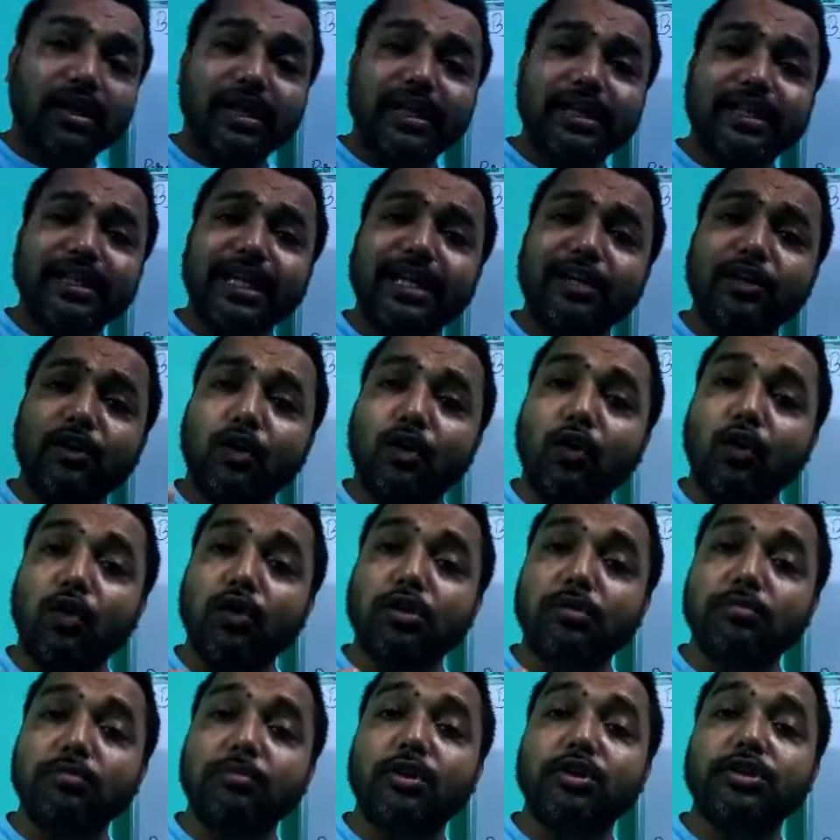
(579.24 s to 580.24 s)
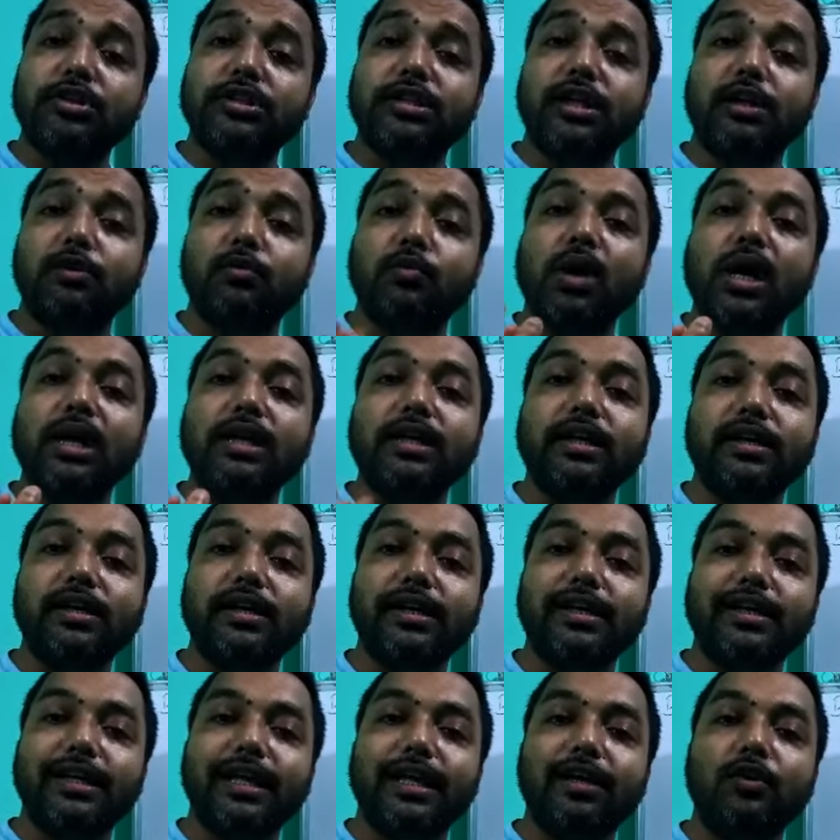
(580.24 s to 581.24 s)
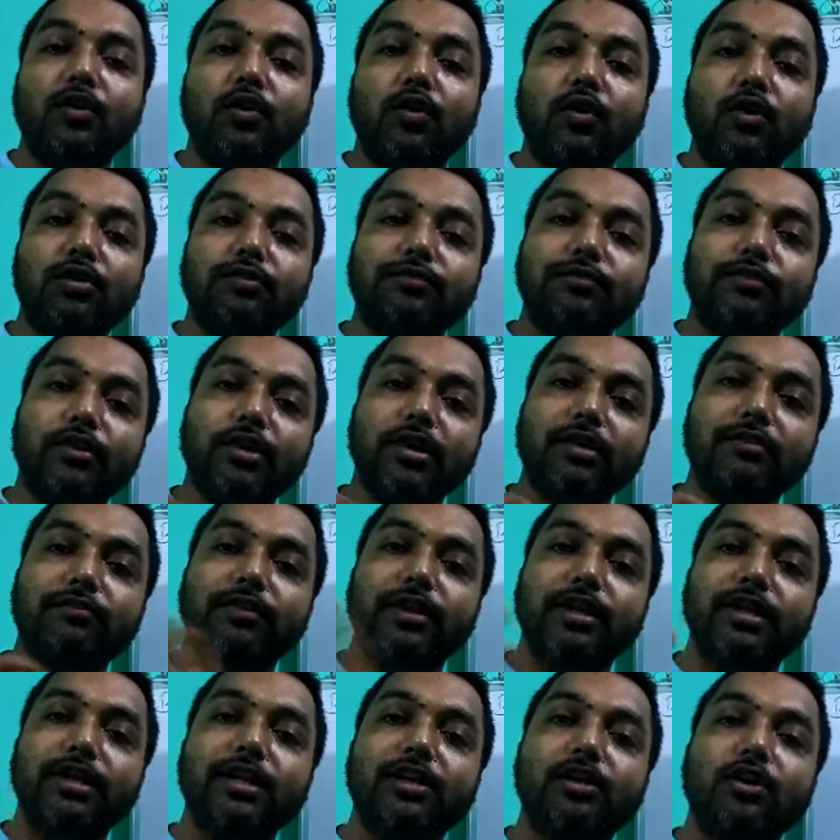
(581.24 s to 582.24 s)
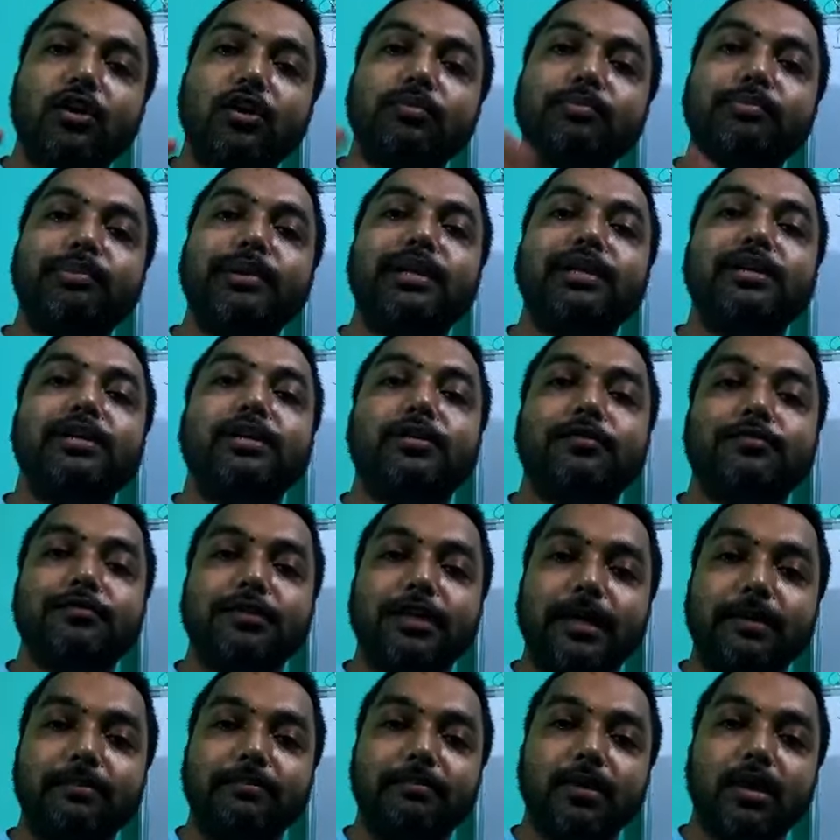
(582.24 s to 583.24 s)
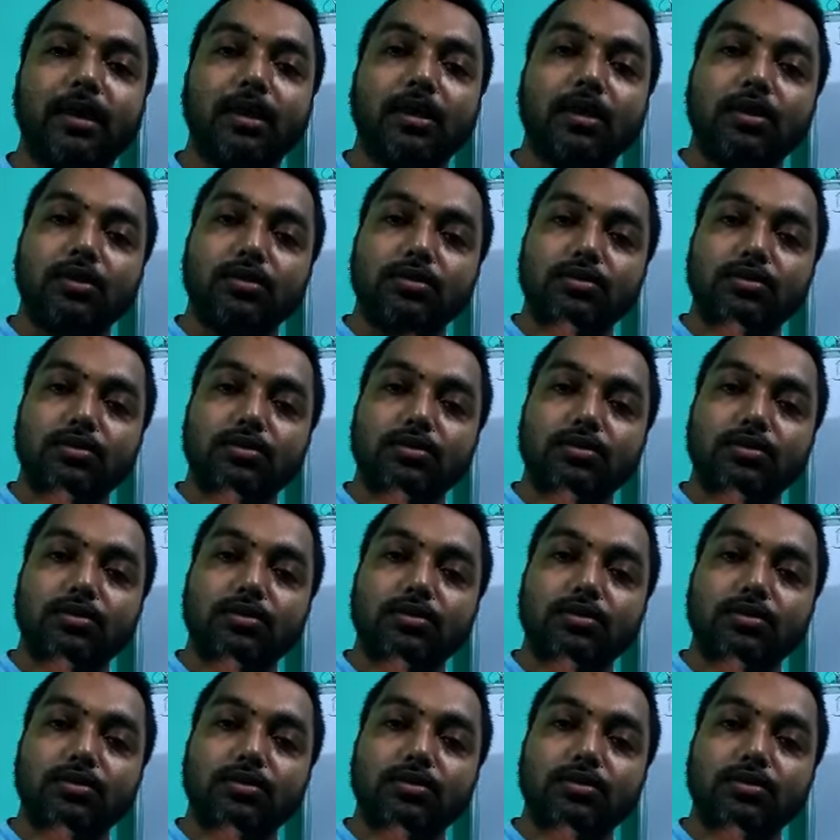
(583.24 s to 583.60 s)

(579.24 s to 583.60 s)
it can hold moisture. Water it can hold for a very long period of time.